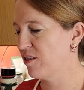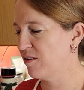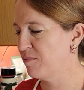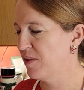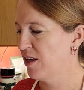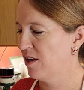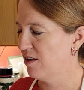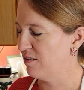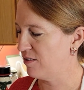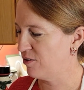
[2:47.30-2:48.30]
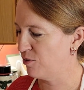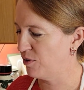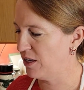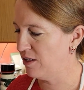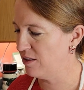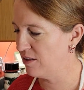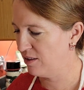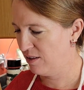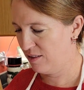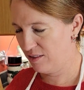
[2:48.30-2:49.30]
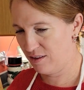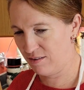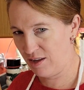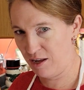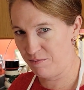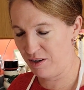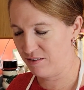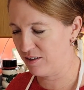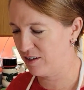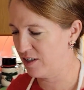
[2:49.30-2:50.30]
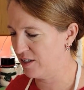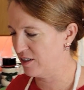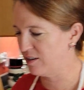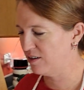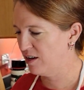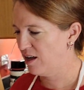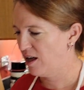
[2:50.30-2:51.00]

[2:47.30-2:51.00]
them. So in the stand mixer here,